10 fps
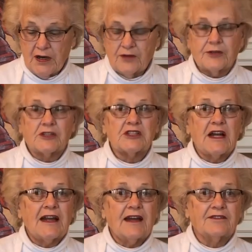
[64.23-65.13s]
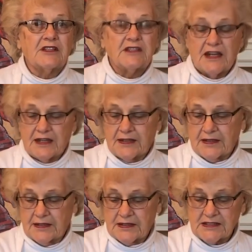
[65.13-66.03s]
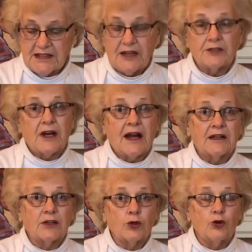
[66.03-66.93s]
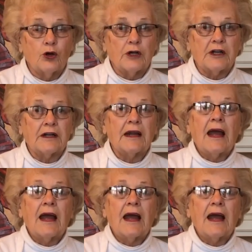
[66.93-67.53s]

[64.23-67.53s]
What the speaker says: First I have to take the center out and core it,